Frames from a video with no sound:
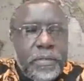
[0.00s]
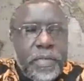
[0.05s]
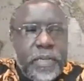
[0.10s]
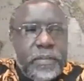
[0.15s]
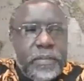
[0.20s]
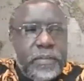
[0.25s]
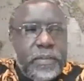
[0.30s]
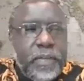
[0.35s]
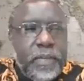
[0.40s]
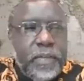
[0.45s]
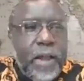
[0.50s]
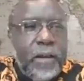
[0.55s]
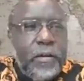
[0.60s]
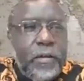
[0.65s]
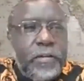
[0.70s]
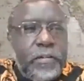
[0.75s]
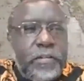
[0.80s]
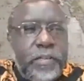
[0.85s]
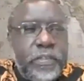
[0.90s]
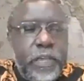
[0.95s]
Since I
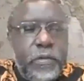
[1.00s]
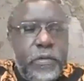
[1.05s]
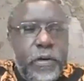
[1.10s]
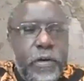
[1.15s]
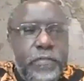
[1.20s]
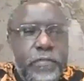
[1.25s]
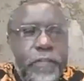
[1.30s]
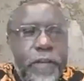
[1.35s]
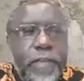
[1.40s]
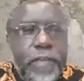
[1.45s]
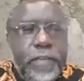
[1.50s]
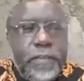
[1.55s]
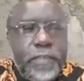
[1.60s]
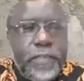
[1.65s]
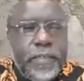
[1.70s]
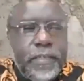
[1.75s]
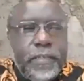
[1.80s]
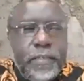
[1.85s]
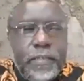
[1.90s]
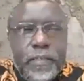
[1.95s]
don't see your
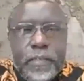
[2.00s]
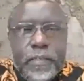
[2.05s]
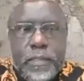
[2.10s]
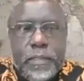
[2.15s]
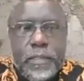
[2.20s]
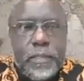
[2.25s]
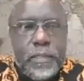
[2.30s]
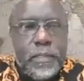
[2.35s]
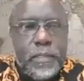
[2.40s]
faces,